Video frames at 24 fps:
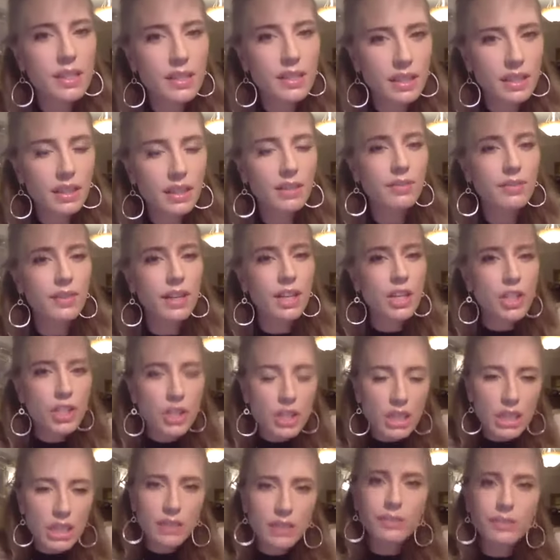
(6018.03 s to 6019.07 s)
in
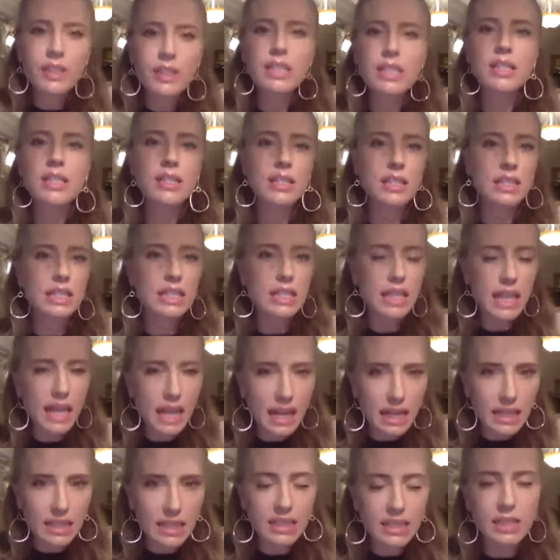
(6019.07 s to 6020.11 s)
convention, differences in
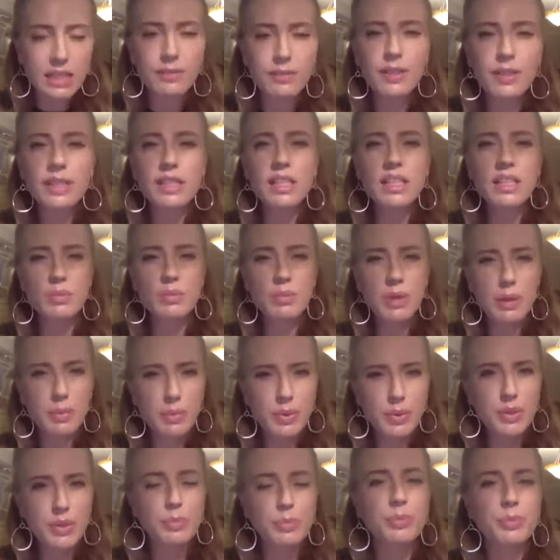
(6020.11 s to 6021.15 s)
taste, differences in
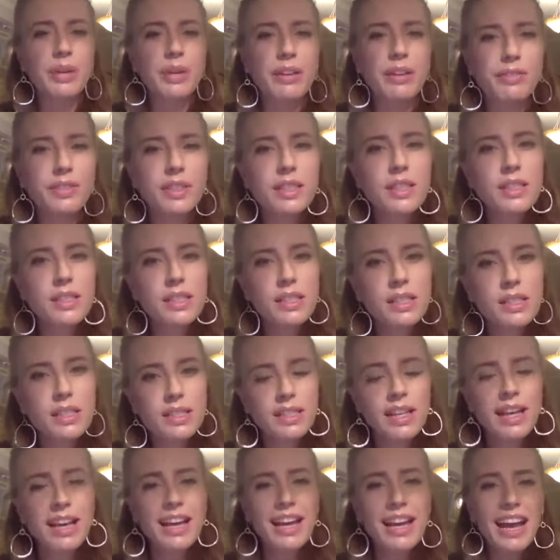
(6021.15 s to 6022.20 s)
people's preferences,